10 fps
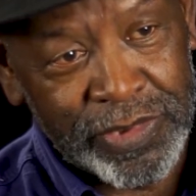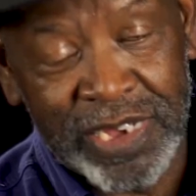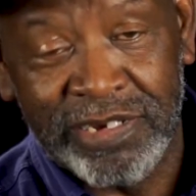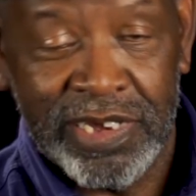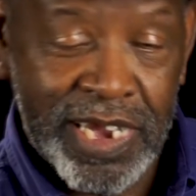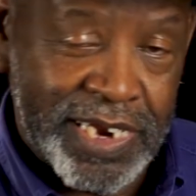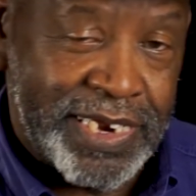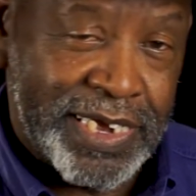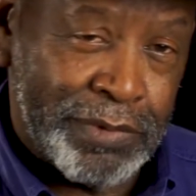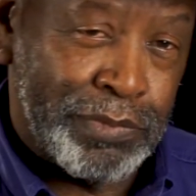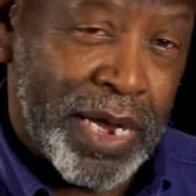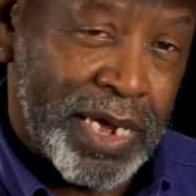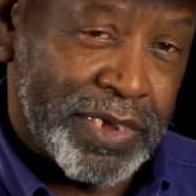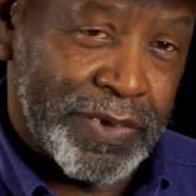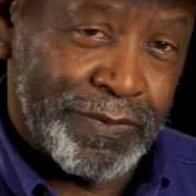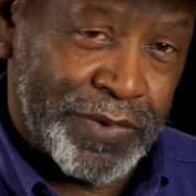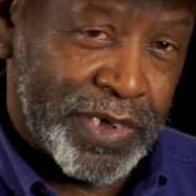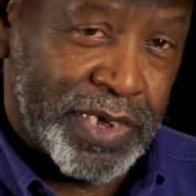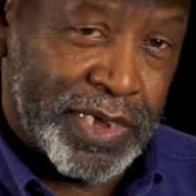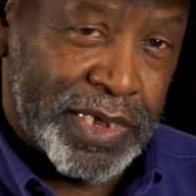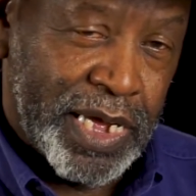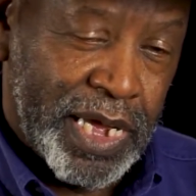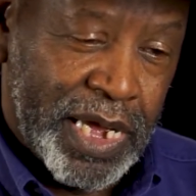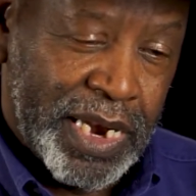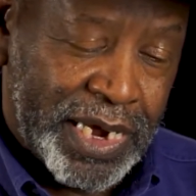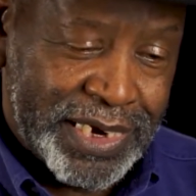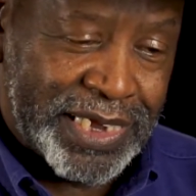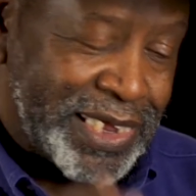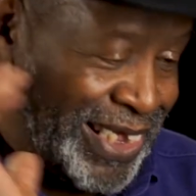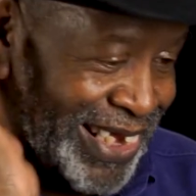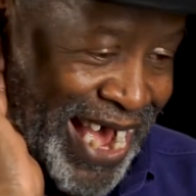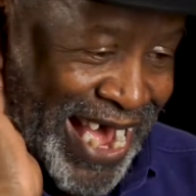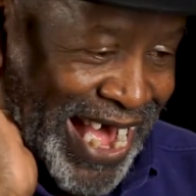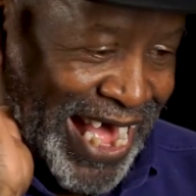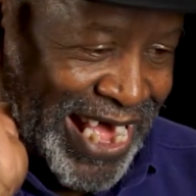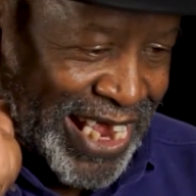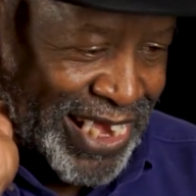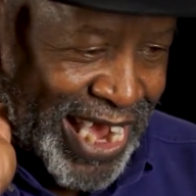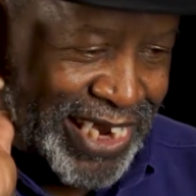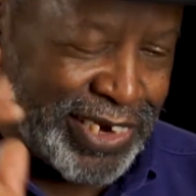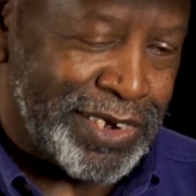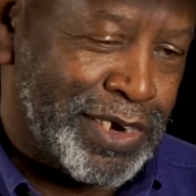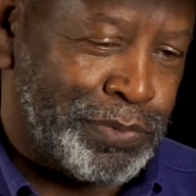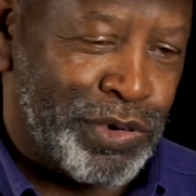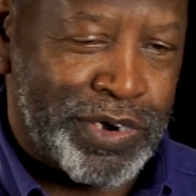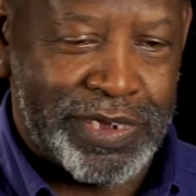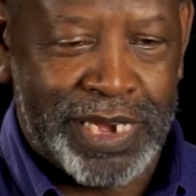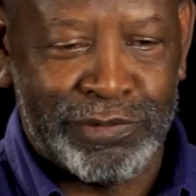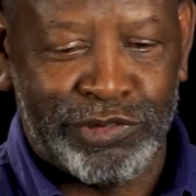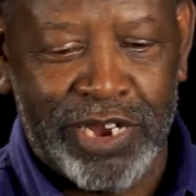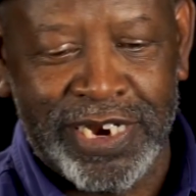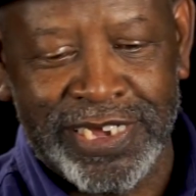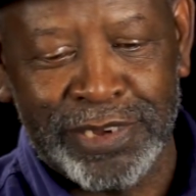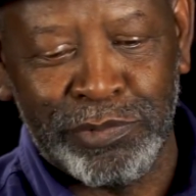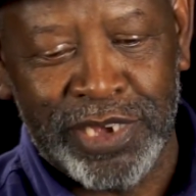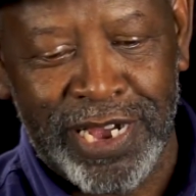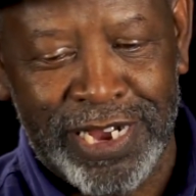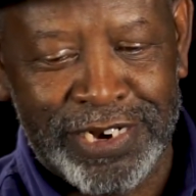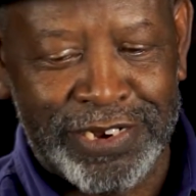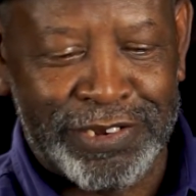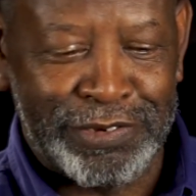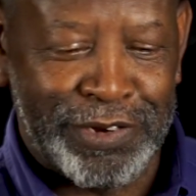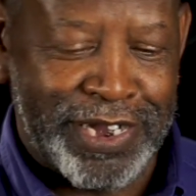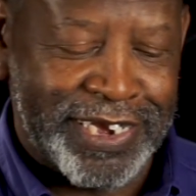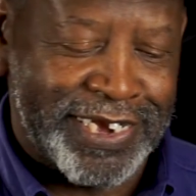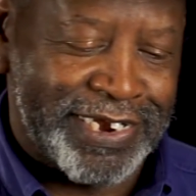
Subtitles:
And she had 10 miles to feed. Now this, I hadn't got to her point because I was trying to get me out so I can